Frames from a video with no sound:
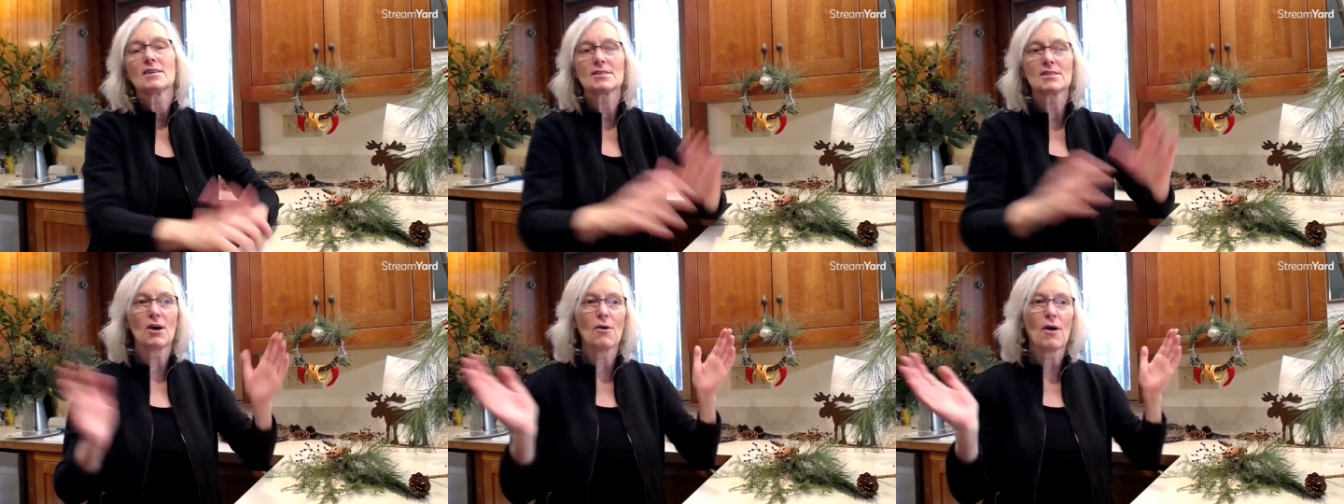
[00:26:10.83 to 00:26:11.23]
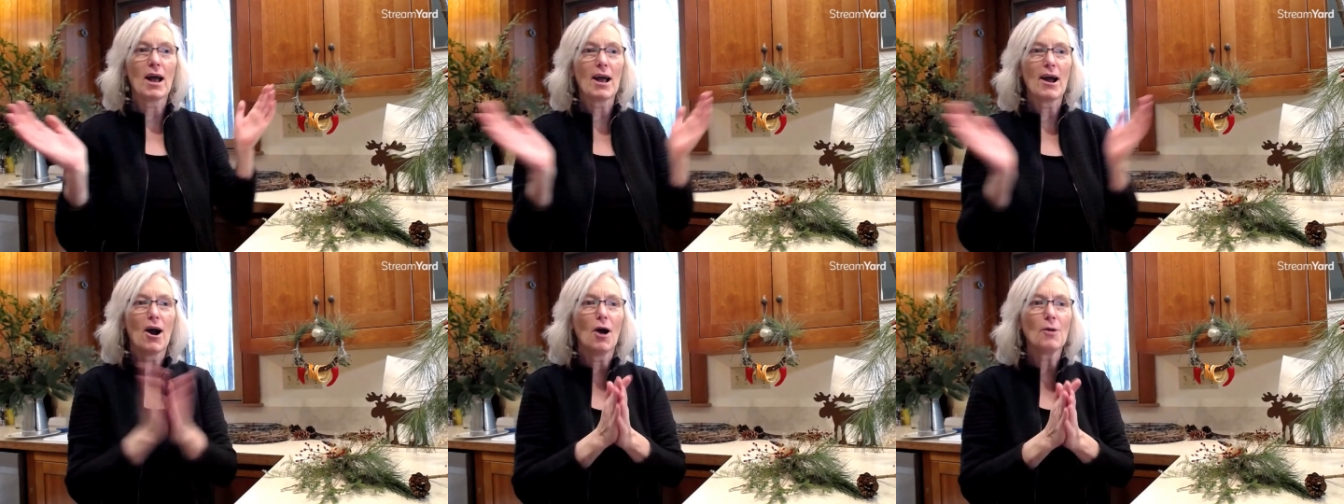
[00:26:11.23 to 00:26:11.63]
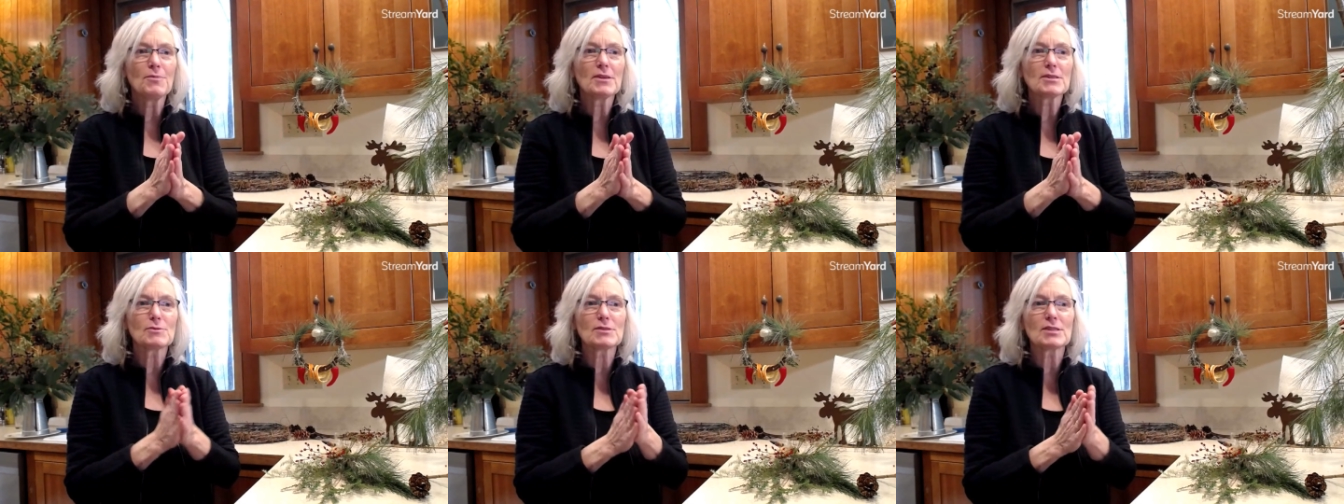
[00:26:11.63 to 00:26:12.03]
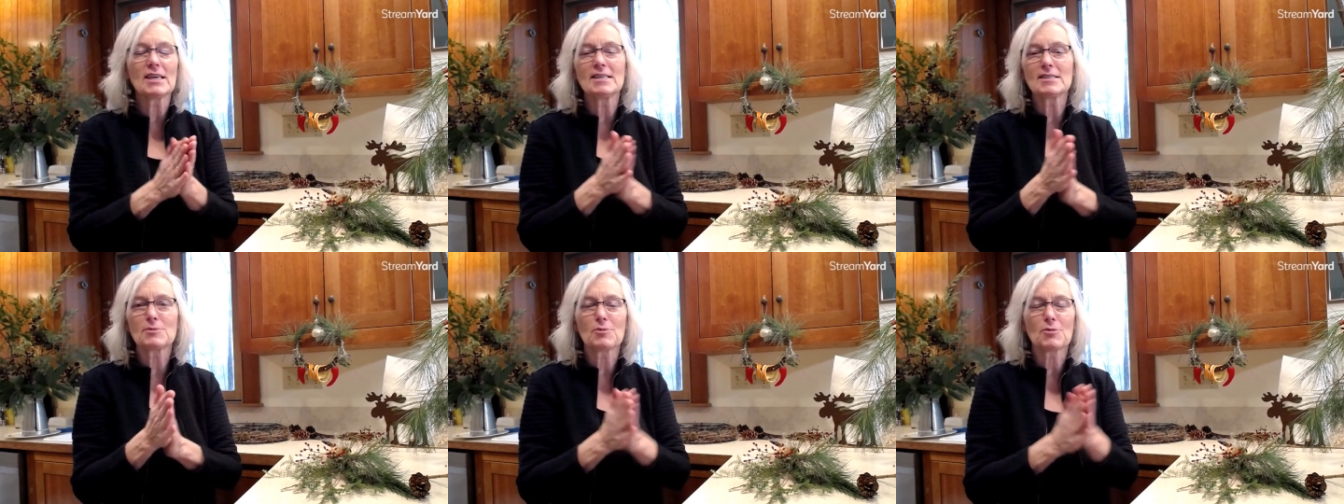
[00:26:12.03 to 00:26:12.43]
So I hope this was
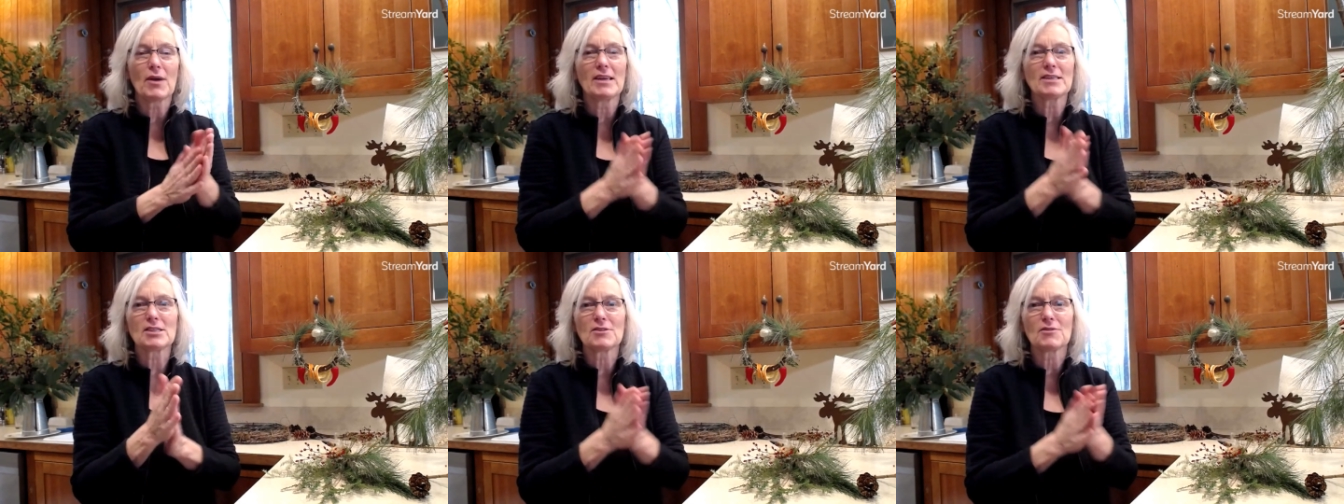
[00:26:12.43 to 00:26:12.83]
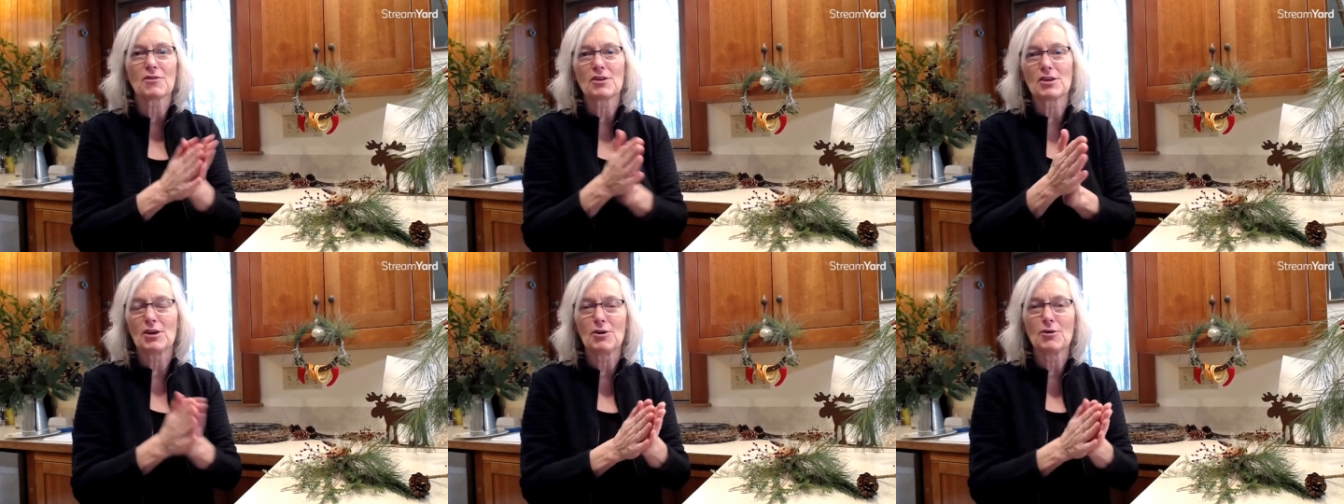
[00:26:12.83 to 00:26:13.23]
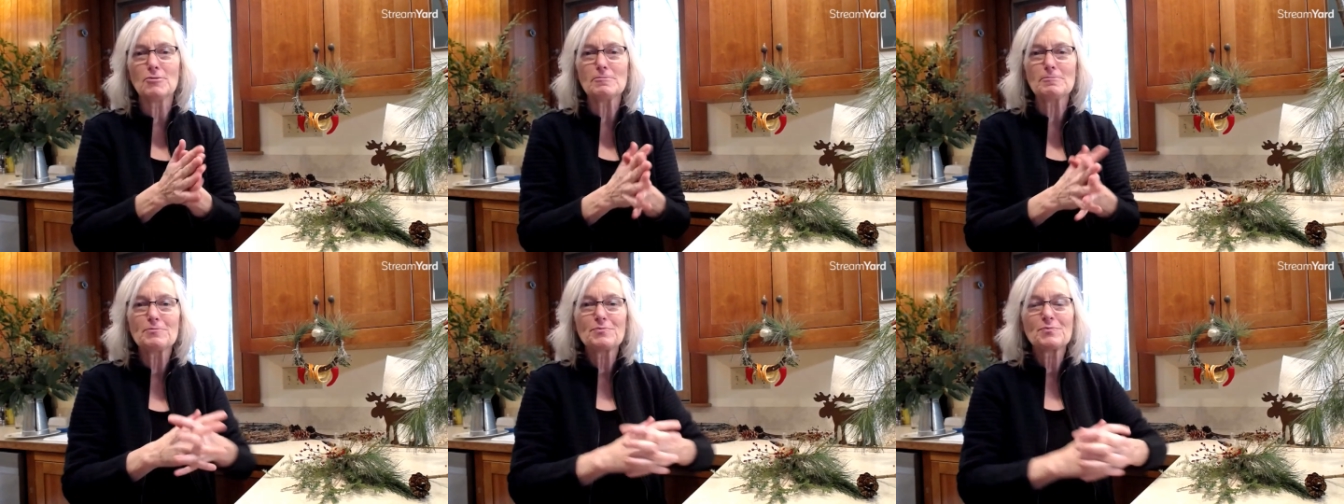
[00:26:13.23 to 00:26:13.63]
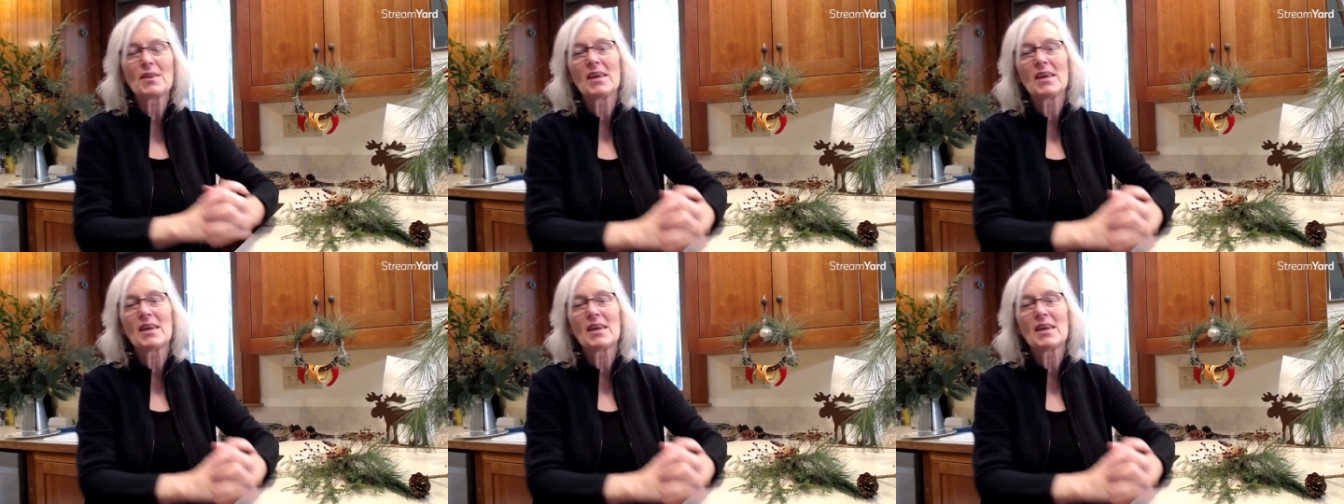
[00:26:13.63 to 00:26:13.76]
an inspiration for you,